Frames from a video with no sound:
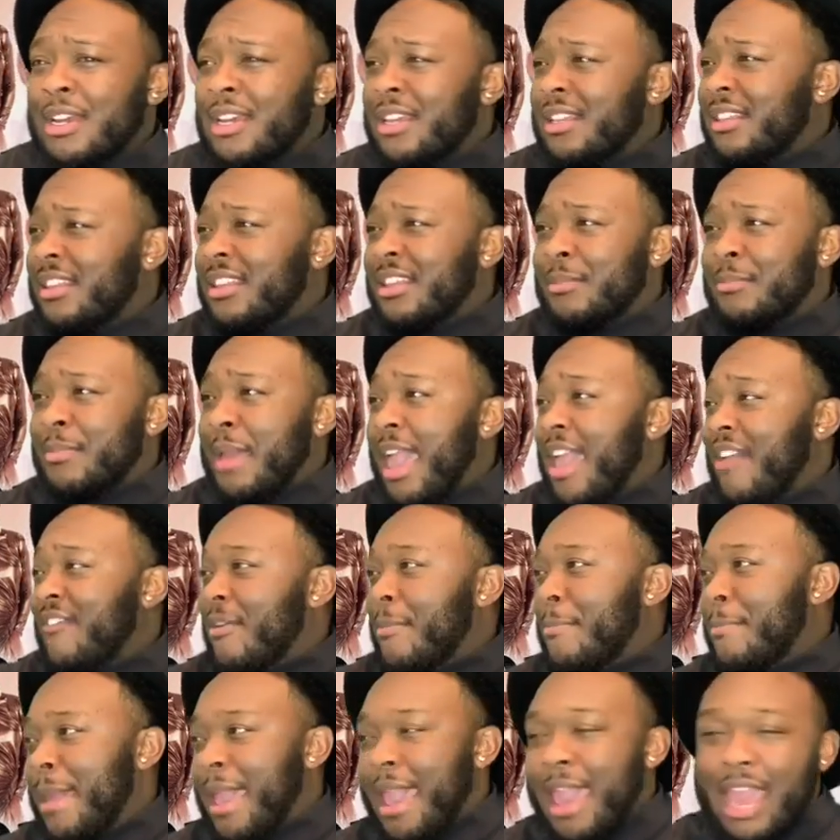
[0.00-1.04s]
them
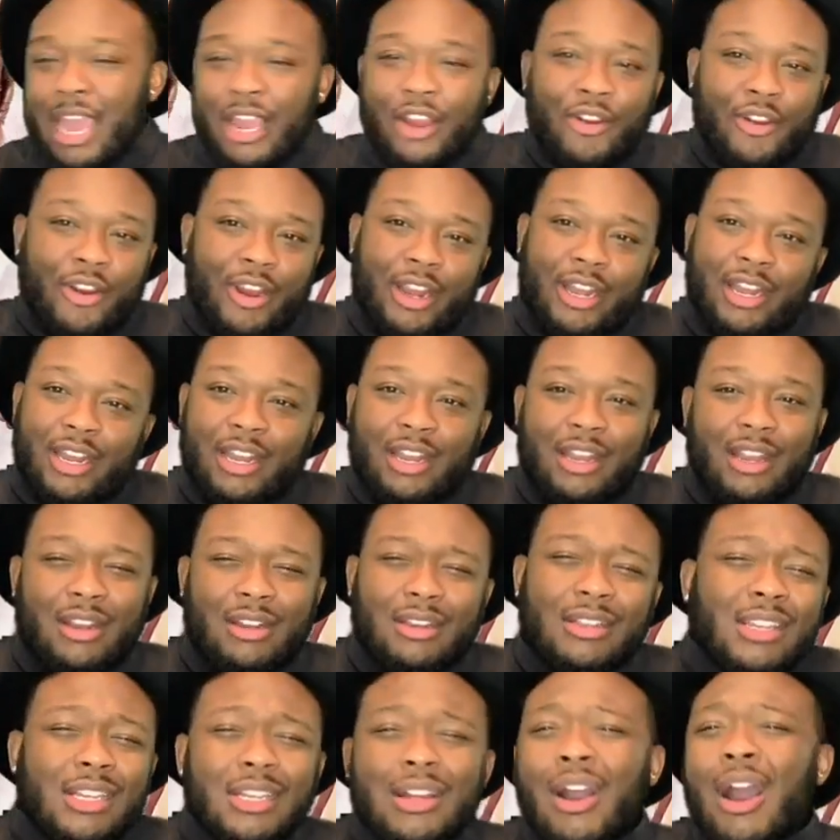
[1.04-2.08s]
having bad credit and,
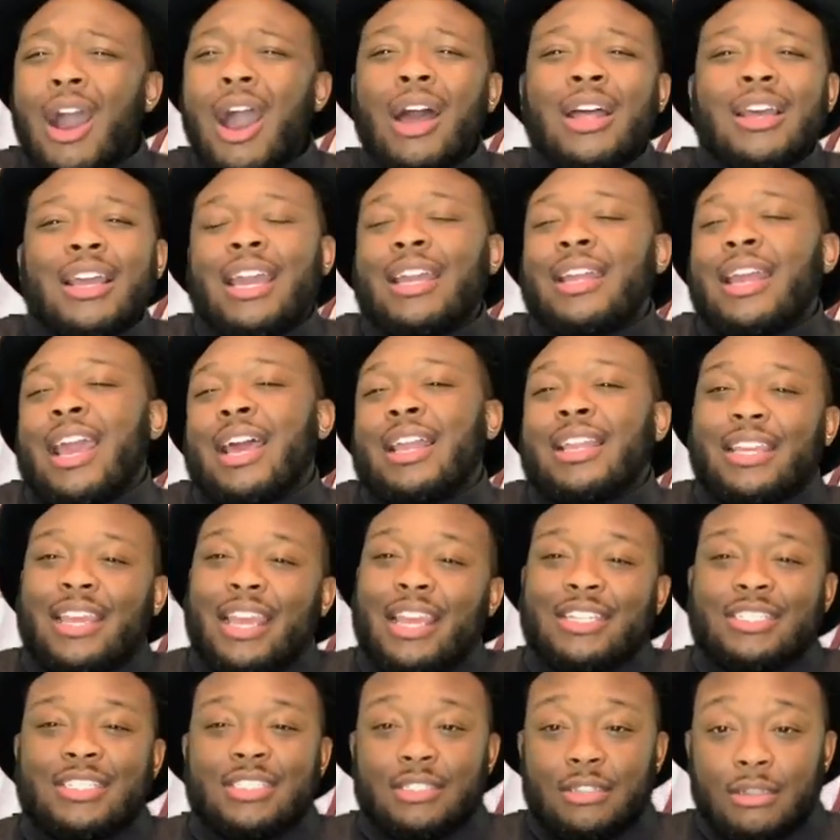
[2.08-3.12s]
all kind of
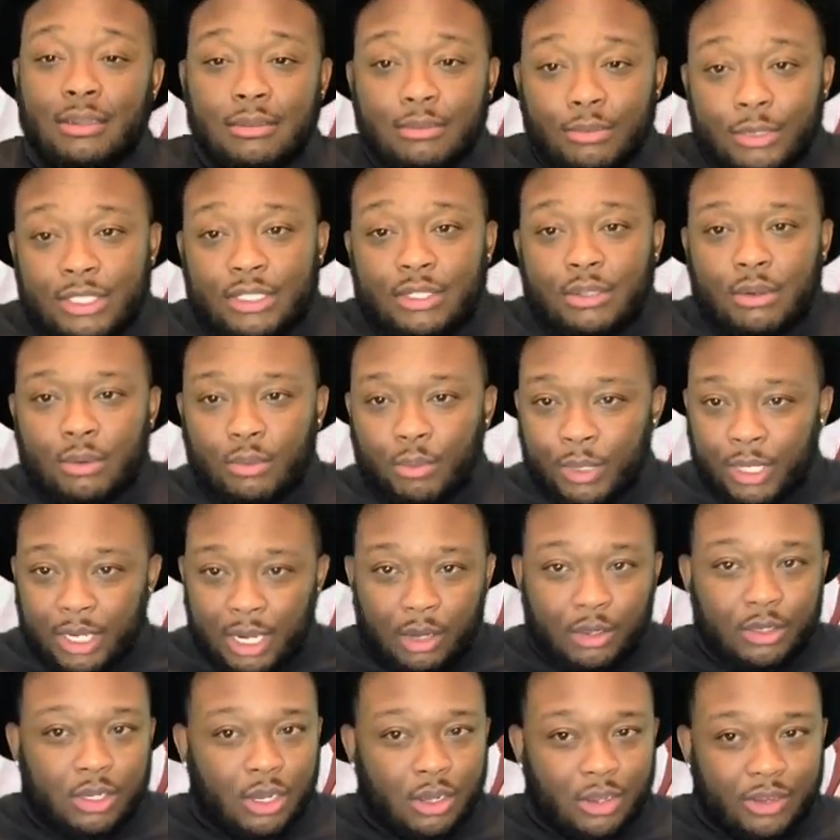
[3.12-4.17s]
allegations, which we
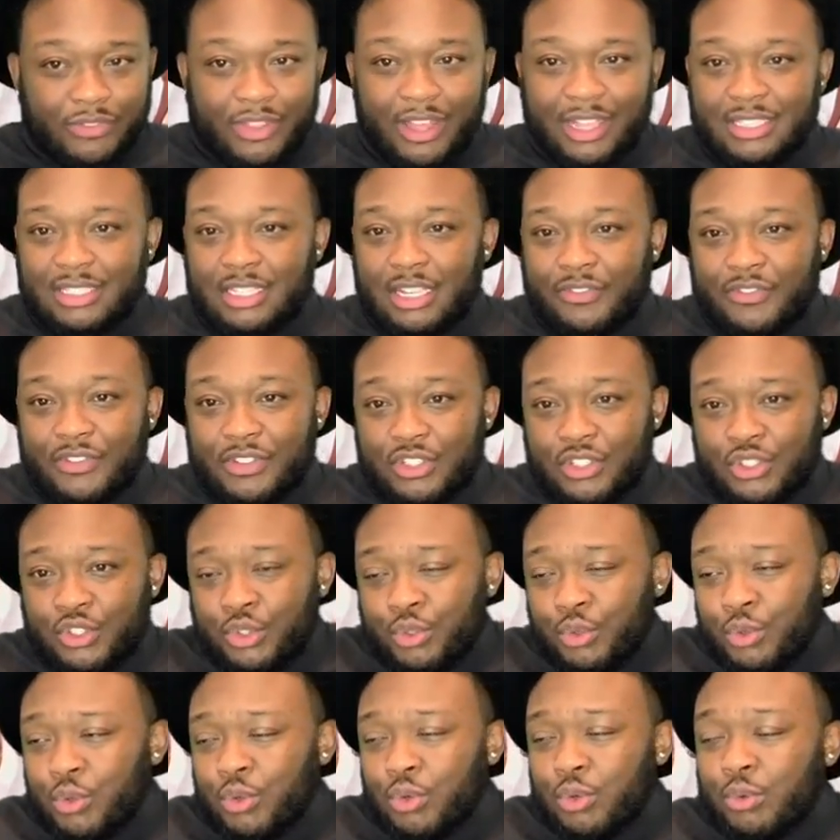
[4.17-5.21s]
don't know if that stuff is
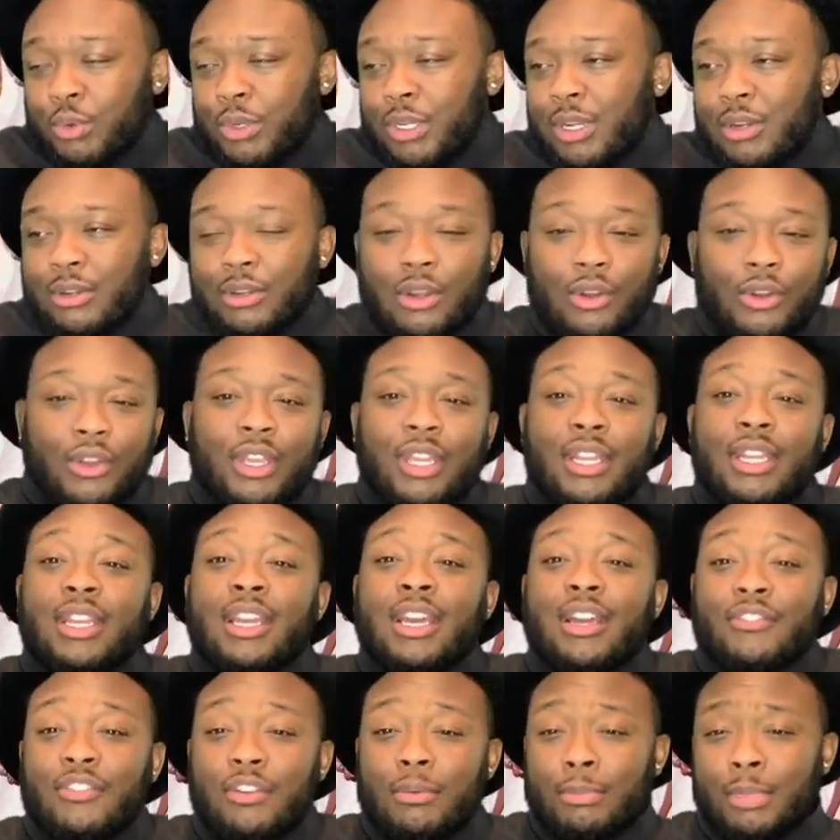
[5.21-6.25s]
true. We don't know any
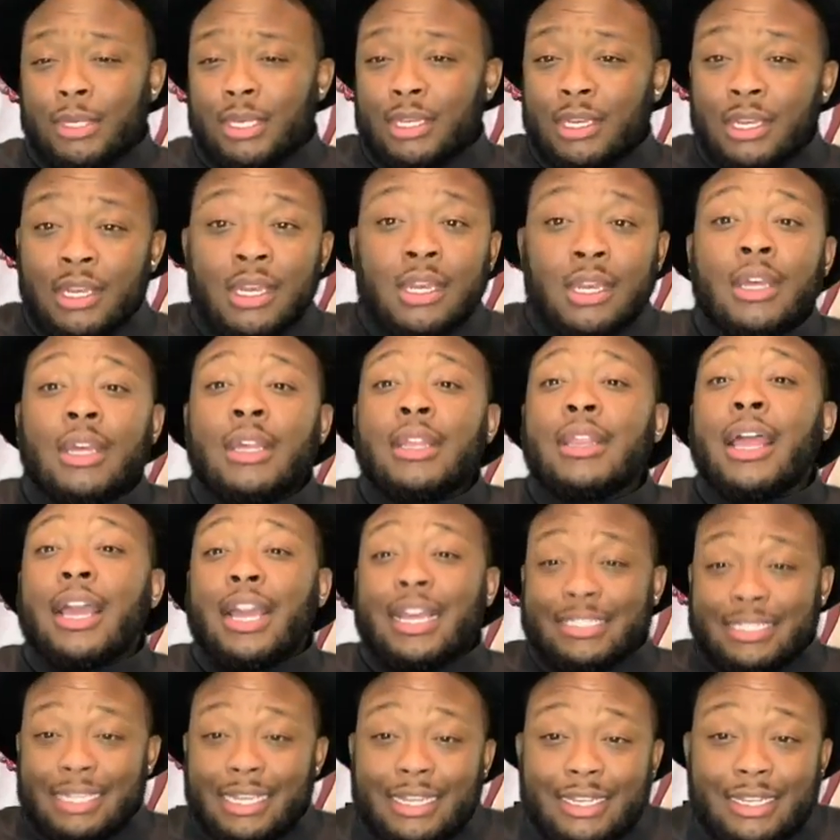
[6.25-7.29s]
of it, but like I
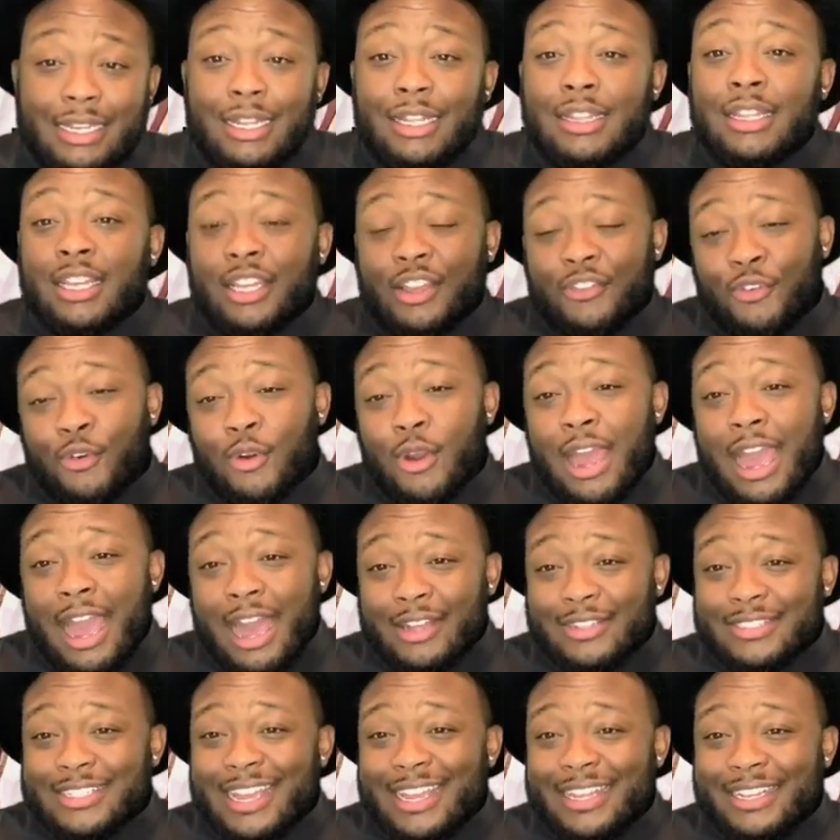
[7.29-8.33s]
say, they're looking for a
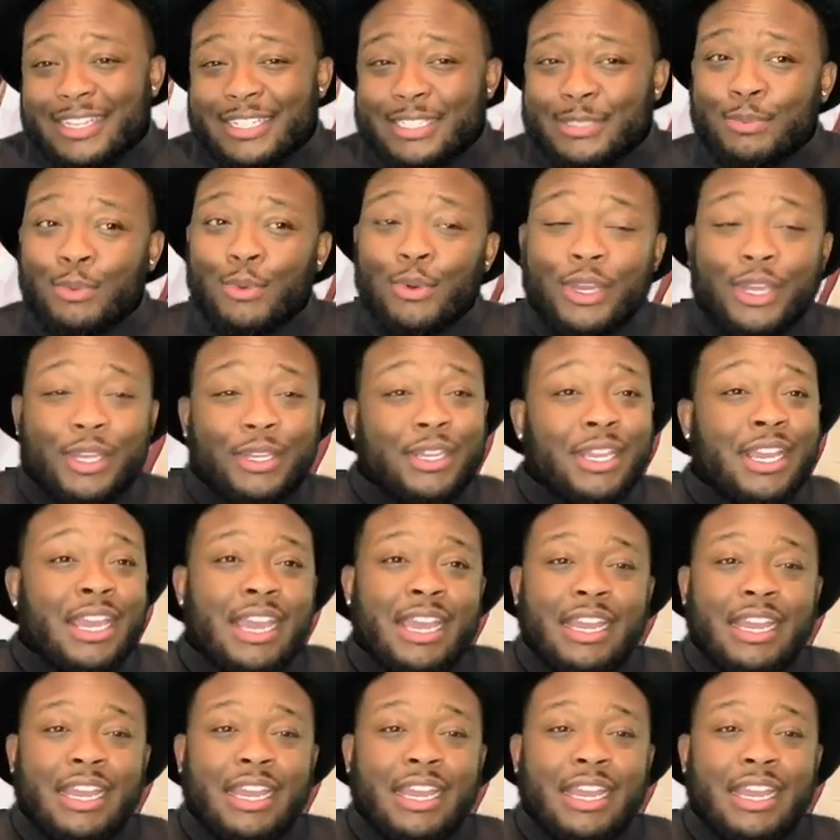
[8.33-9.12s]
house at this point.